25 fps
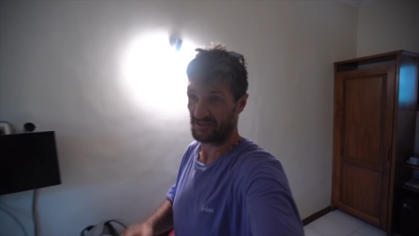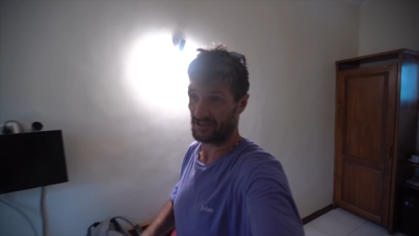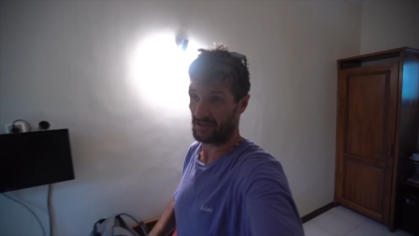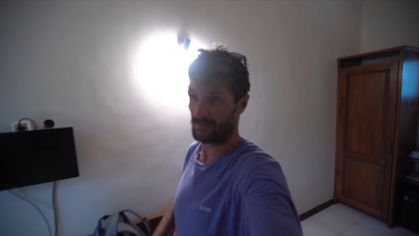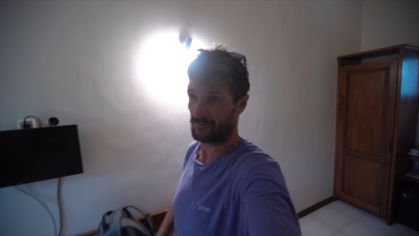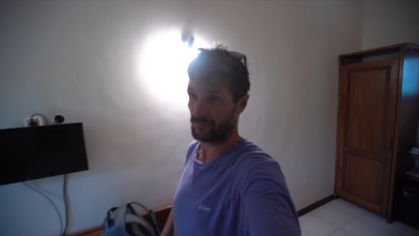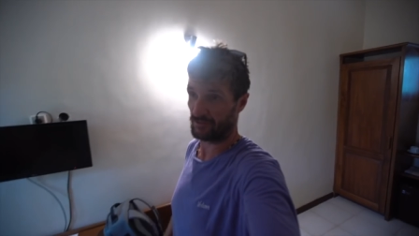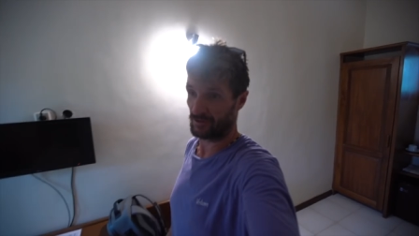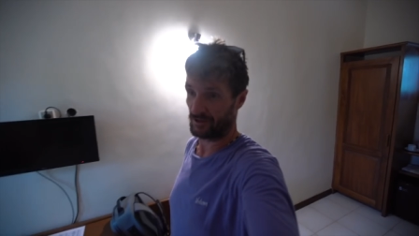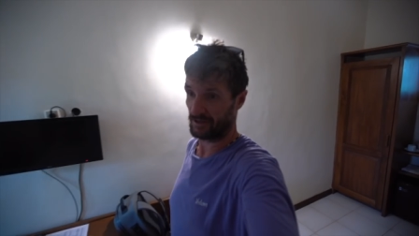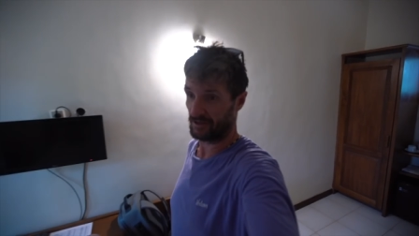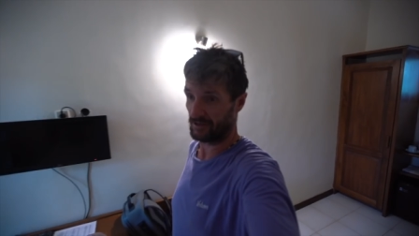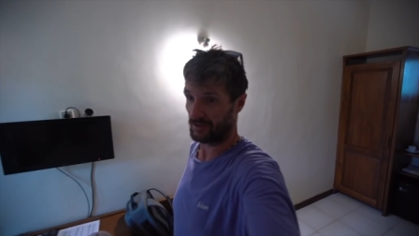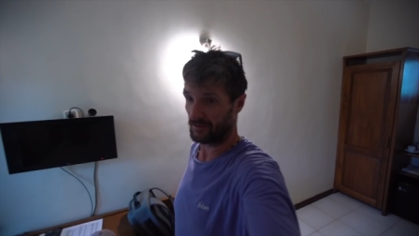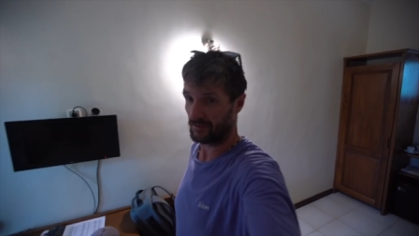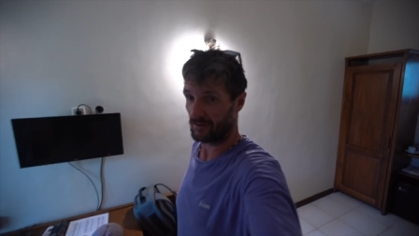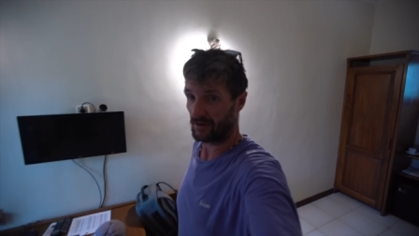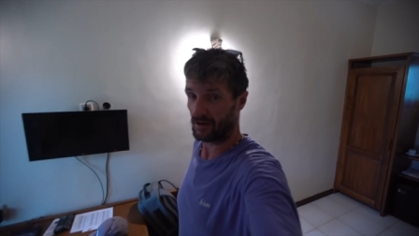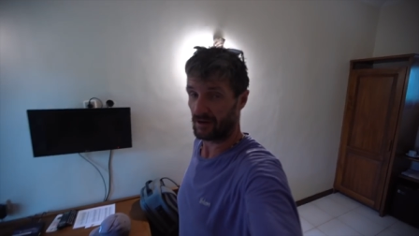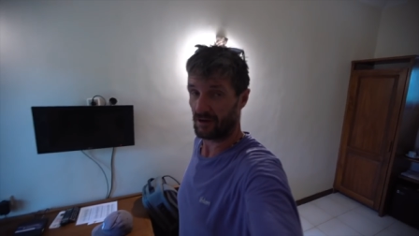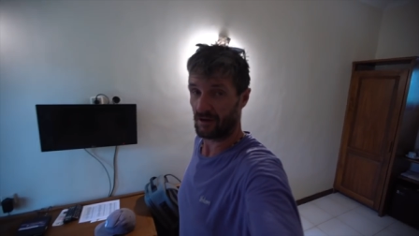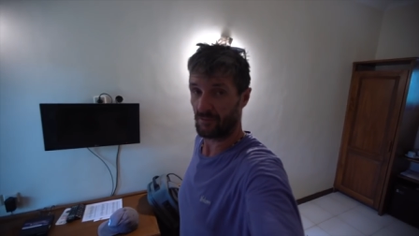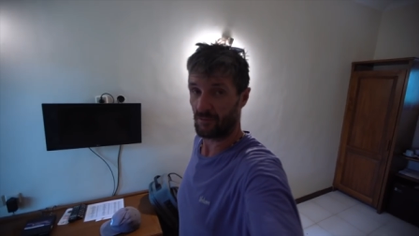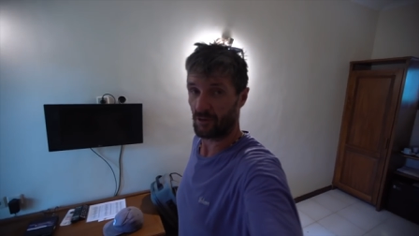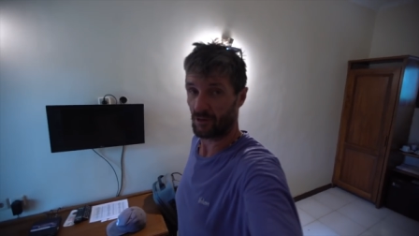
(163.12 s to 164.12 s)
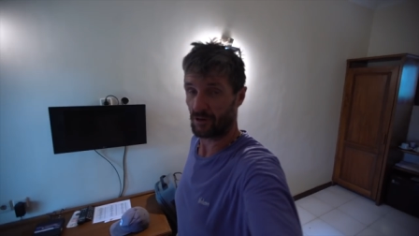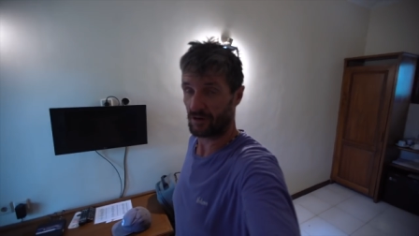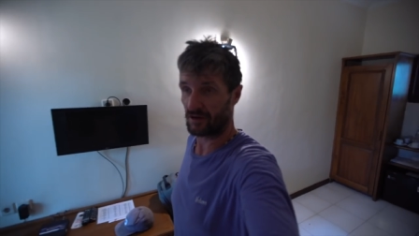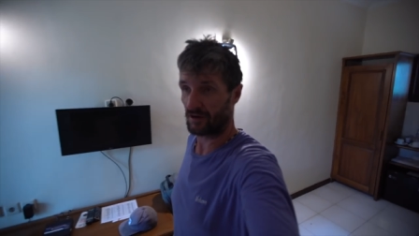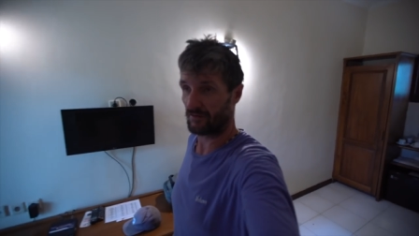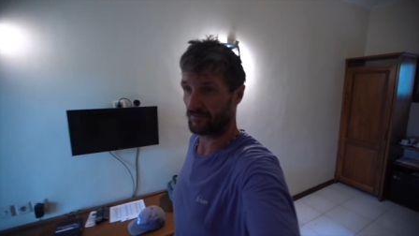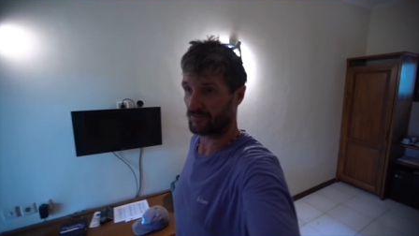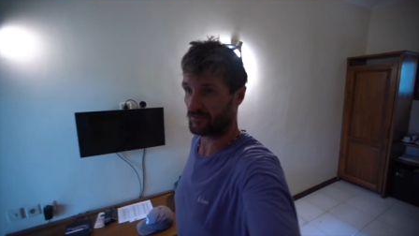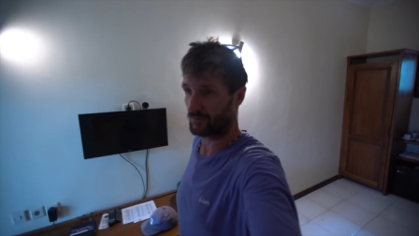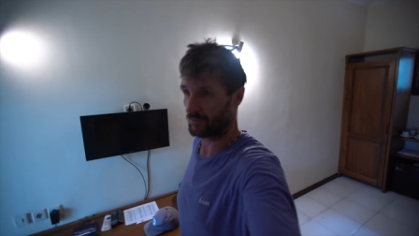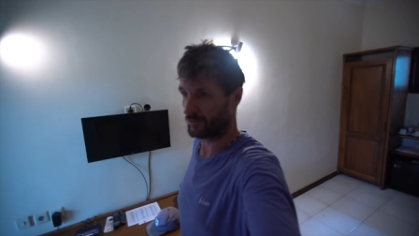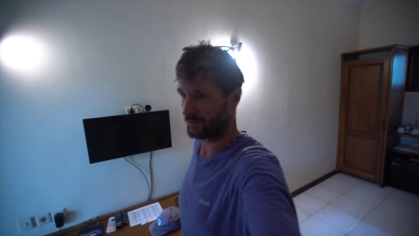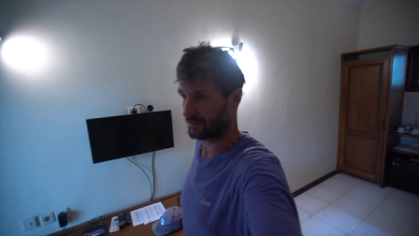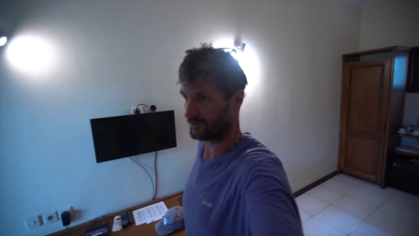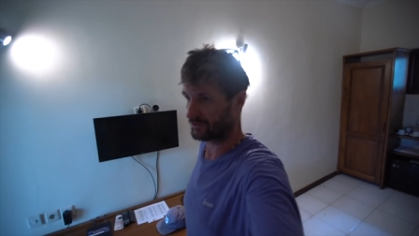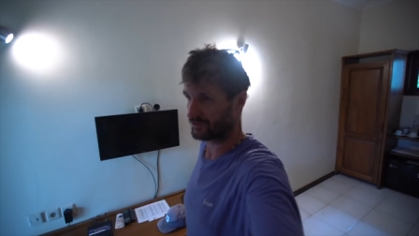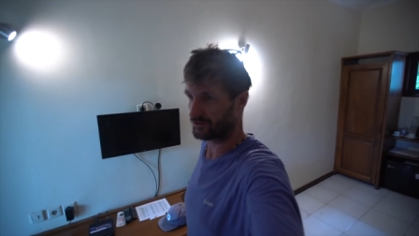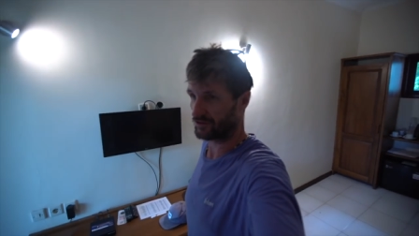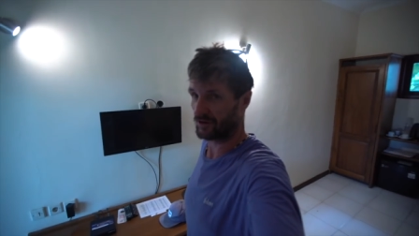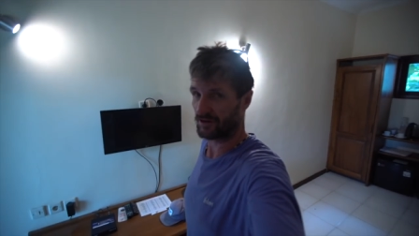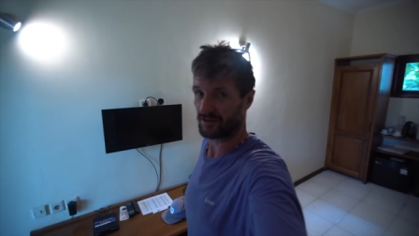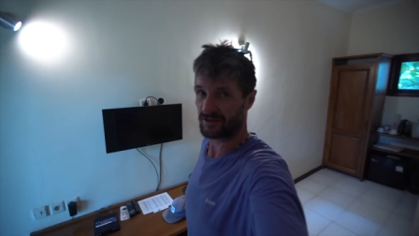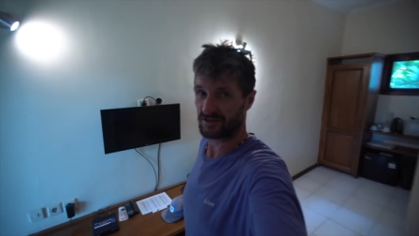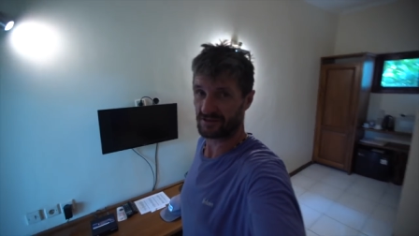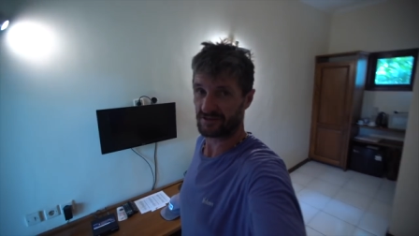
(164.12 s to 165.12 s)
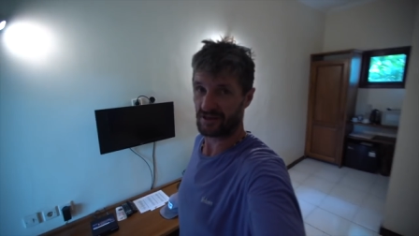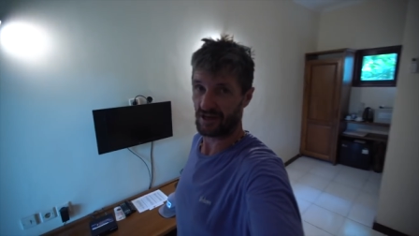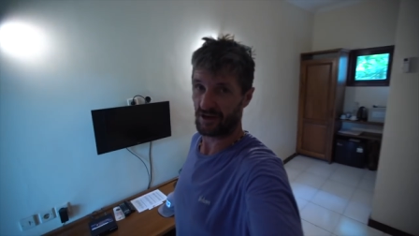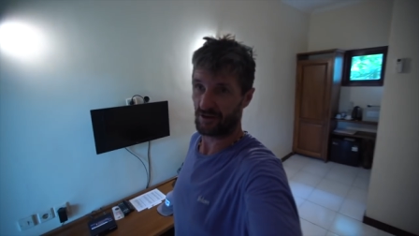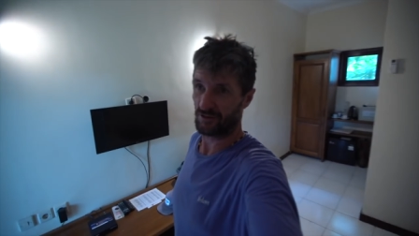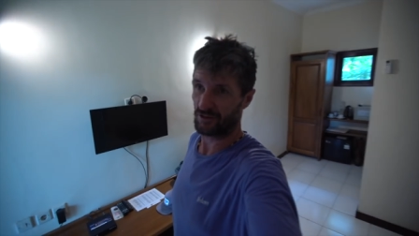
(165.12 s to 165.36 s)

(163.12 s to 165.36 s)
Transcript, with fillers: definitely a lot more comfortable than trying to stay